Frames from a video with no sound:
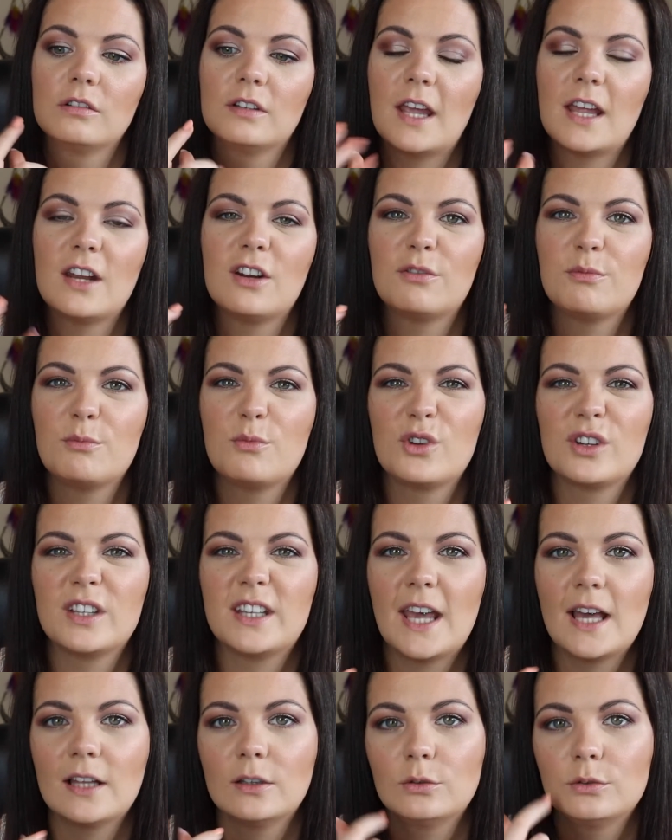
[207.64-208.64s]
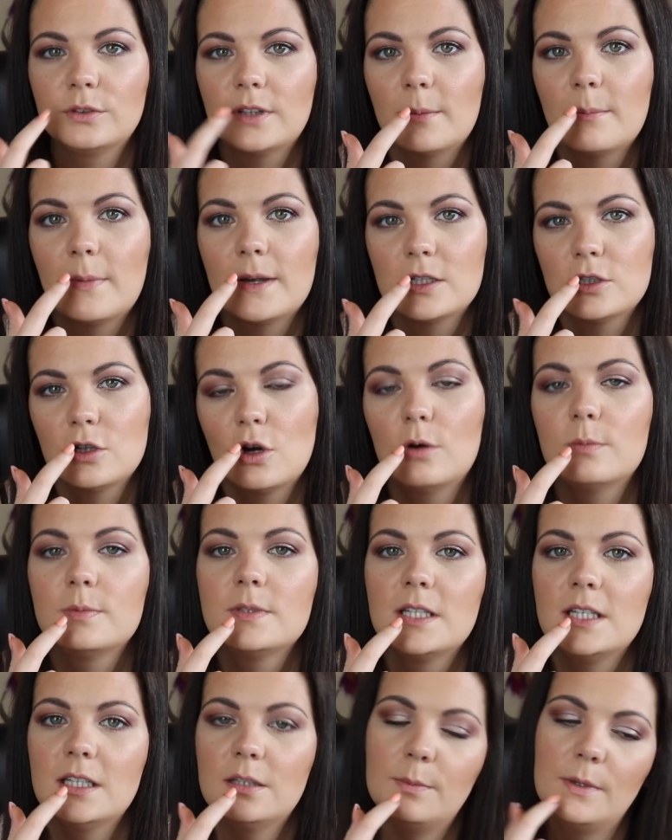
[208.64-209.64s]
kind of more yellow than my top
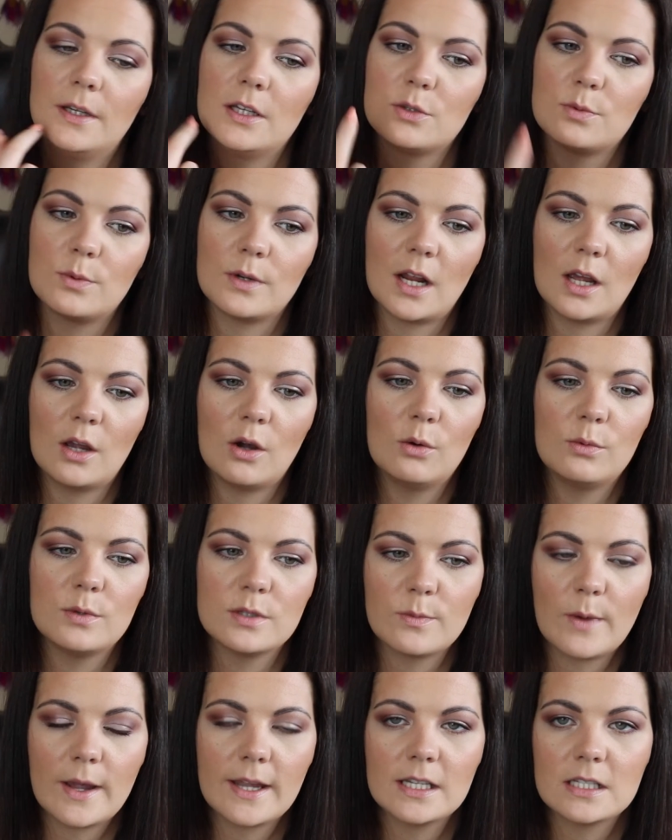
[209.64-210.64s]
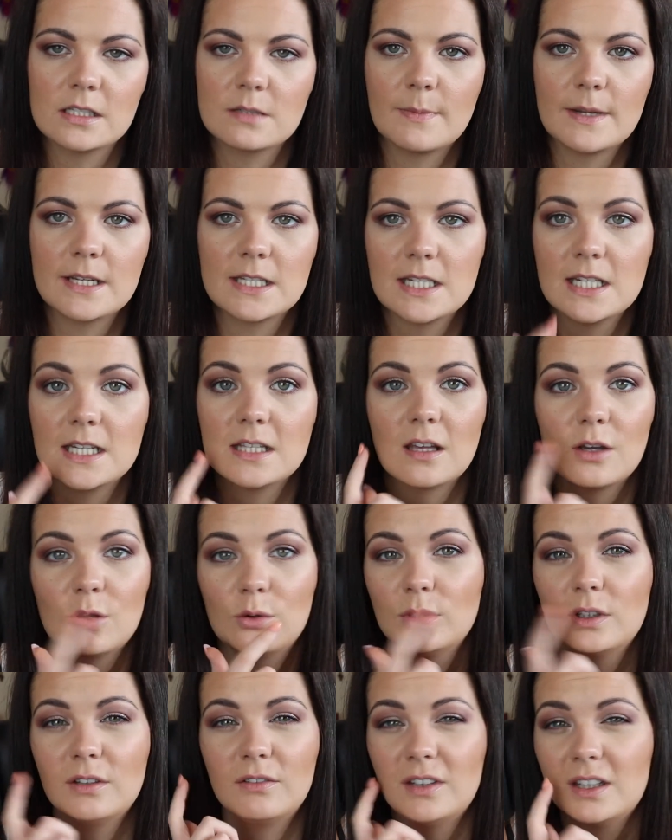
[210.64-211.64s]
teeth, because when I always whitened my teeth, I
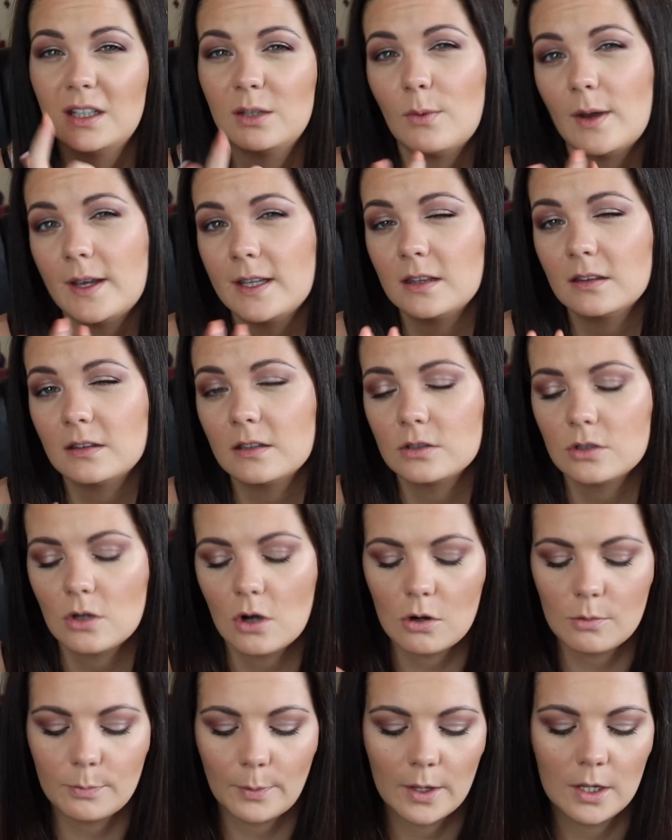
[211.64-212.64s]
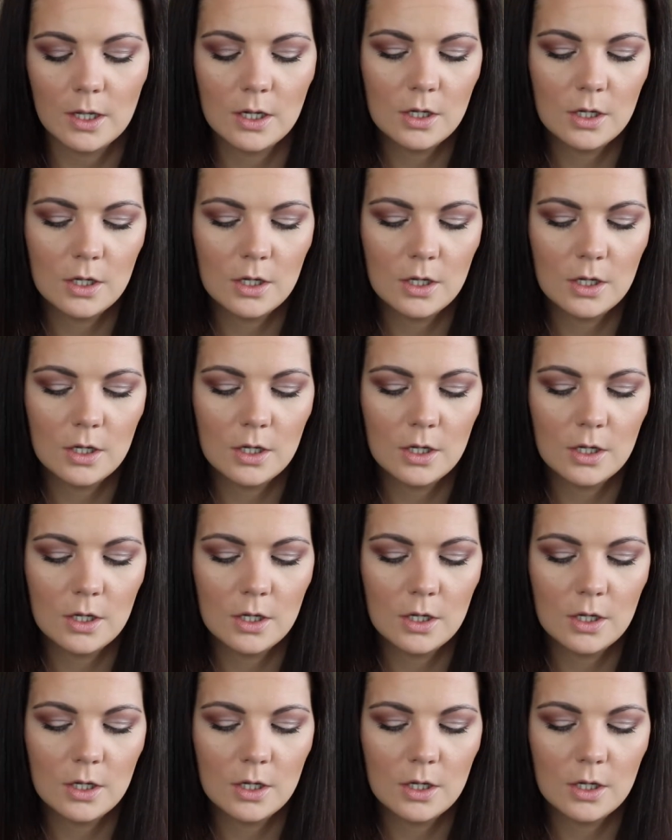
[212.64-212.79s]
only really whitened the top.